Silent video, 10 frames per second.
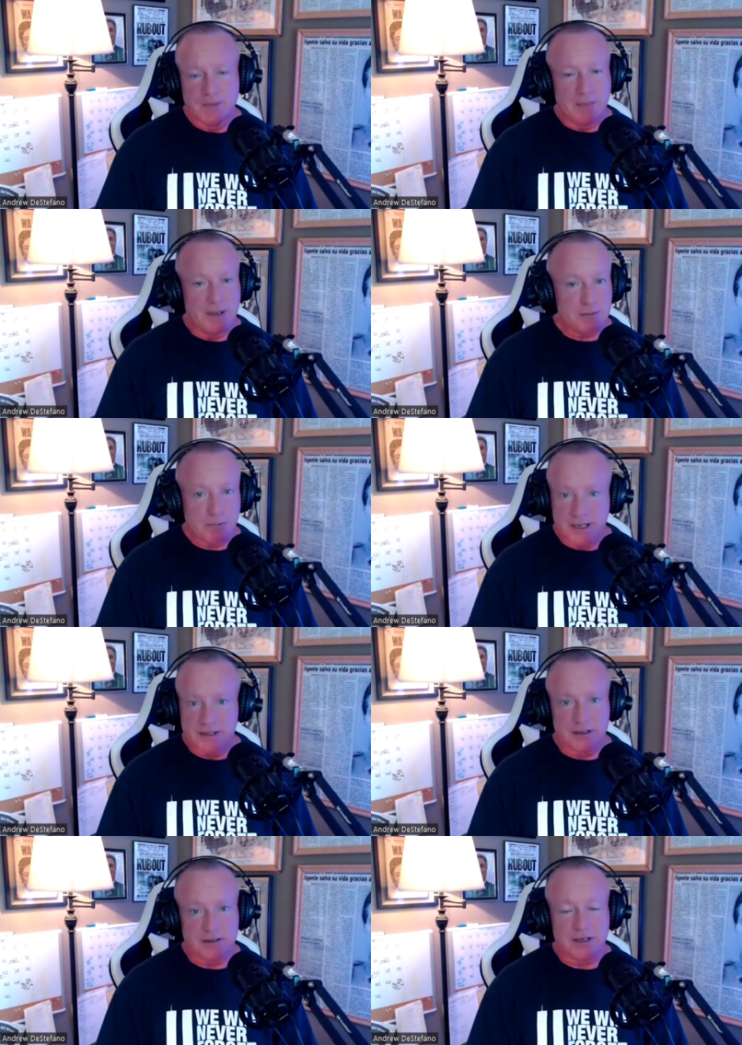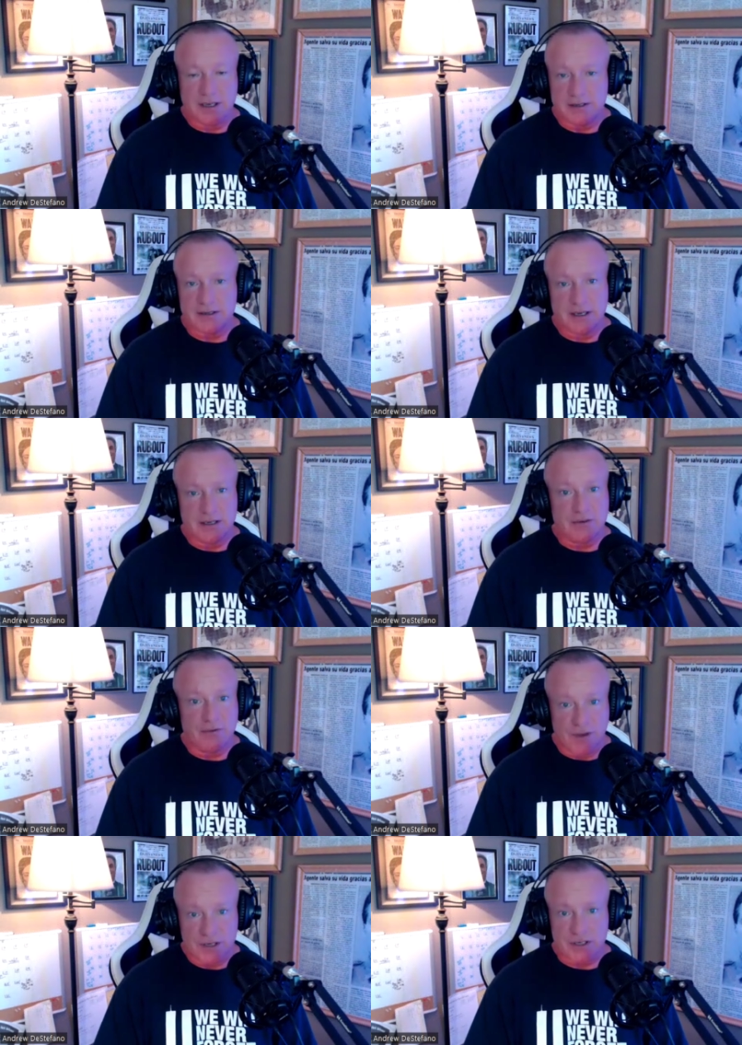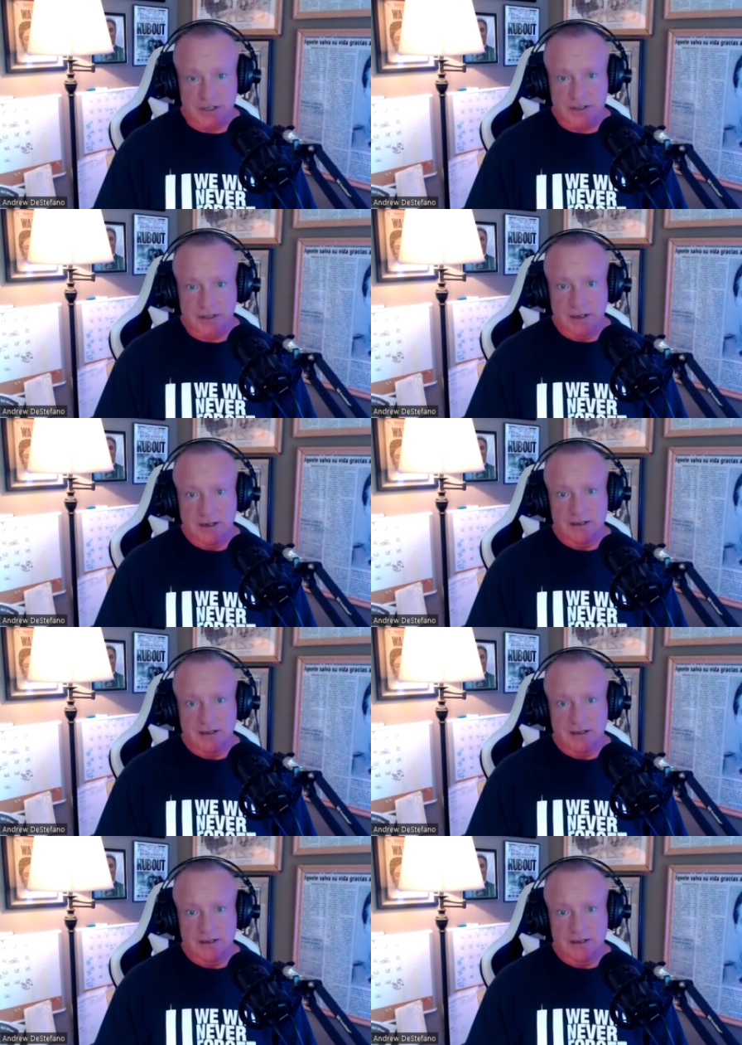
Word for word: I mean this place is is is vicious.